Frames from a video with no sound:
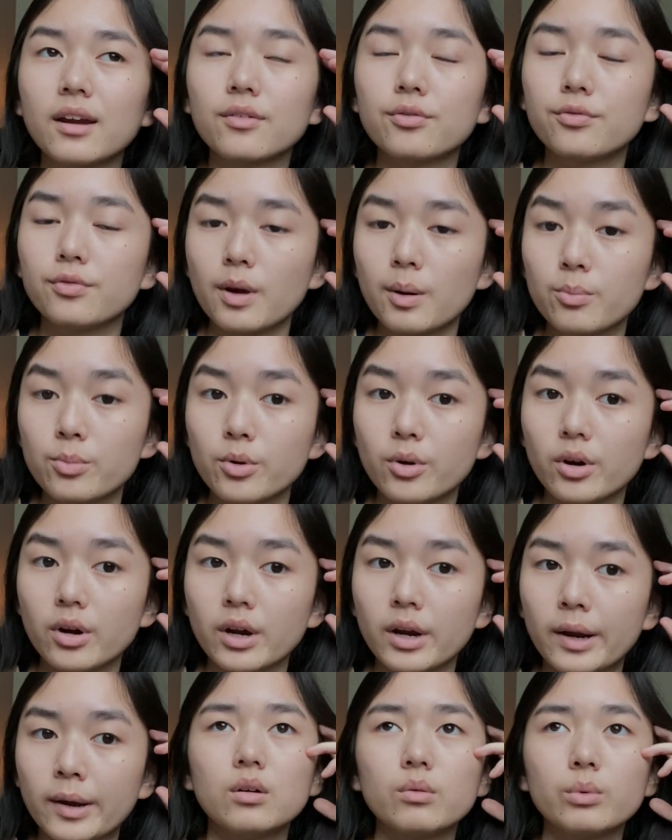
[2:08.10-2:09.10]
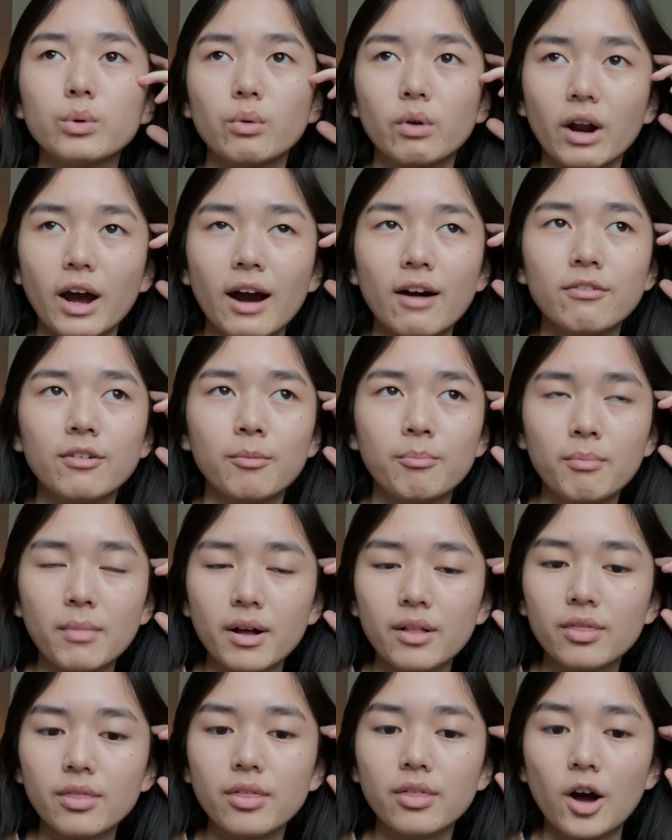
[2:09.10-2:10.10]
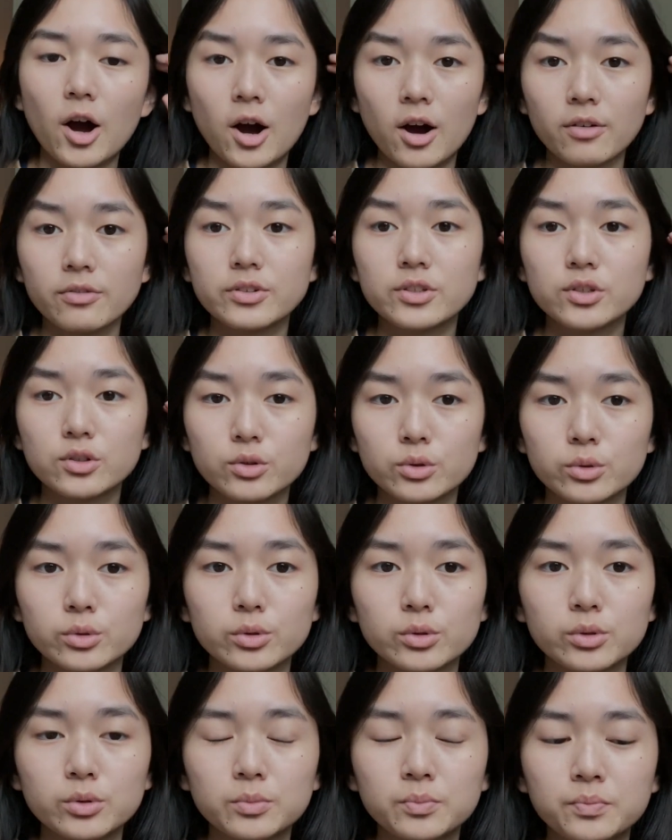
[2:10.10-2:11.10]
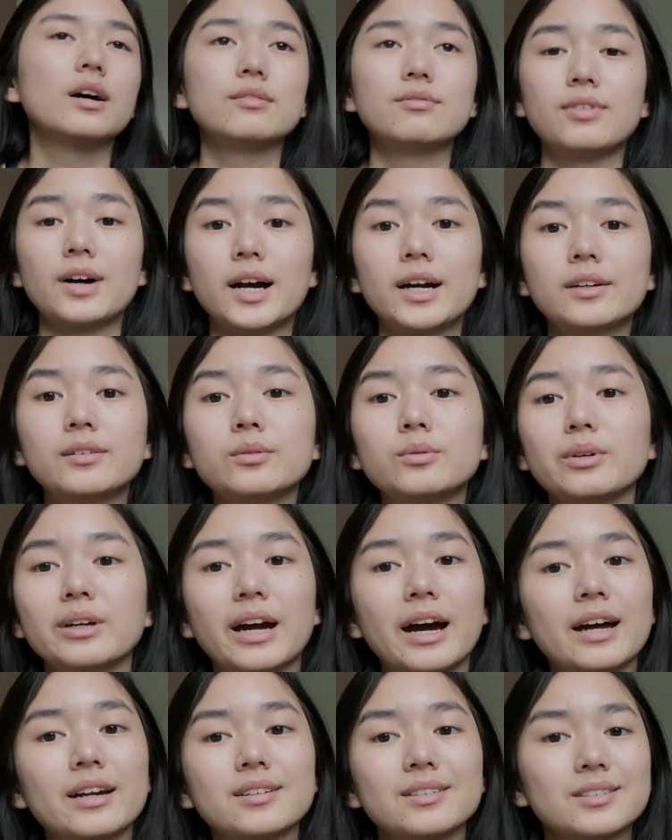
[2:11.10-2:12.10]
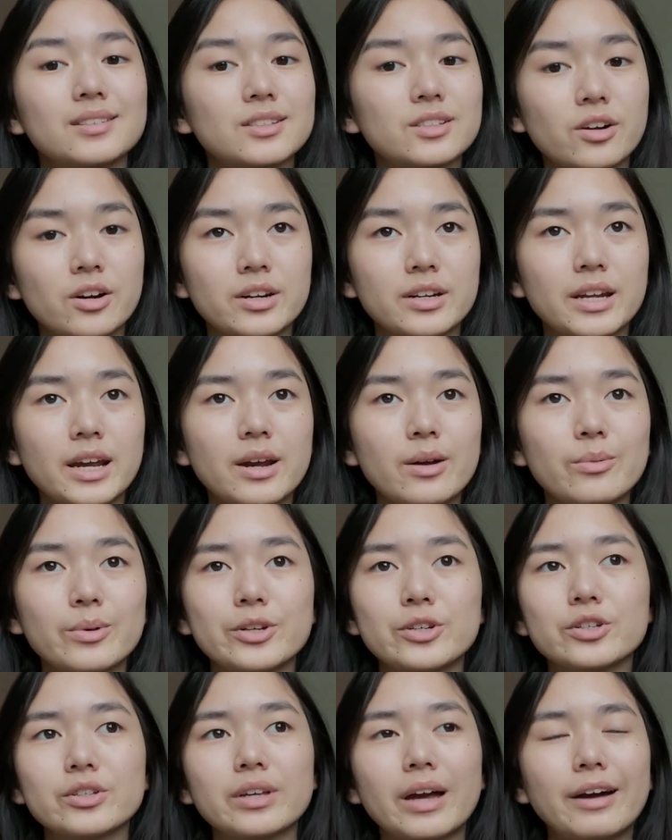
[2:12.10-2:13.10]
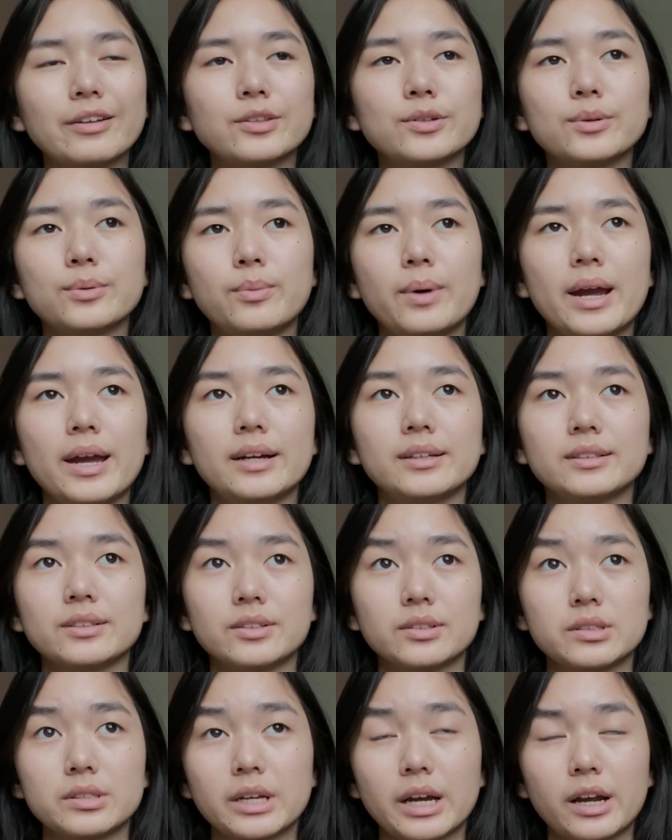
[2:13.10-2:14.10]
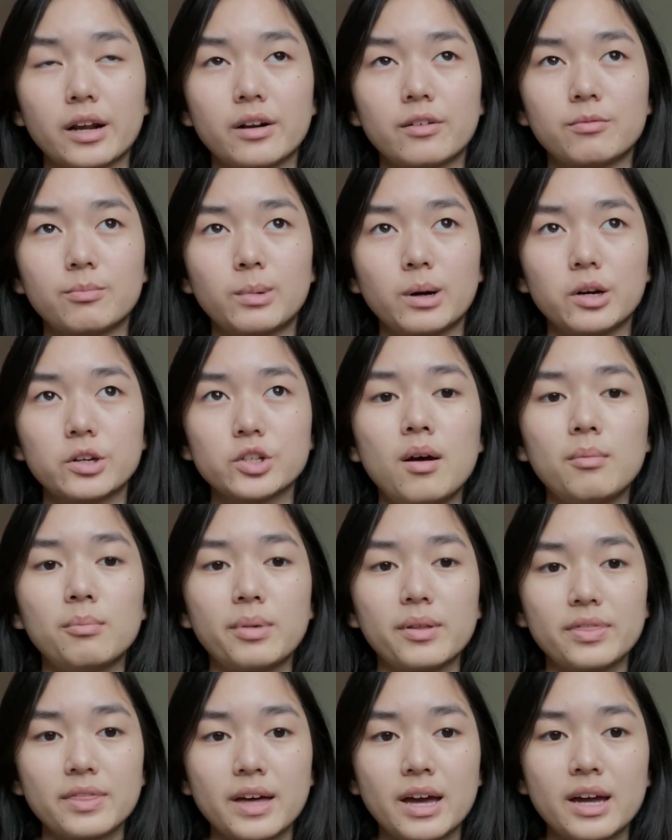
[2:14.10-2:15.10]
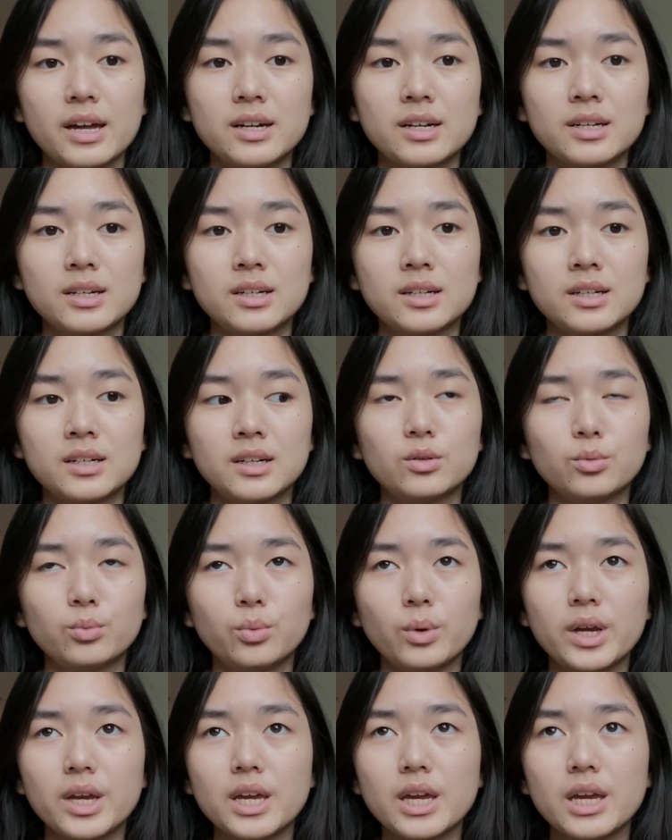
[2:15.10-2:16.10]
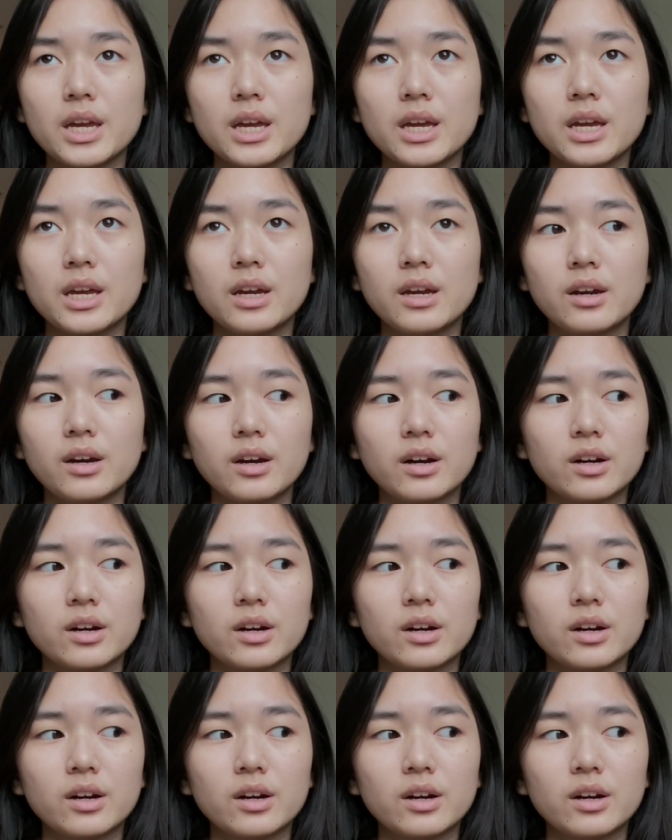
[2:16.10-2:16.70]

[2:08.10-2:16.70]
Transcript: of February. We would have a month off school. Fine, we had a start date, we just had to wait until the 2nd of March. But then we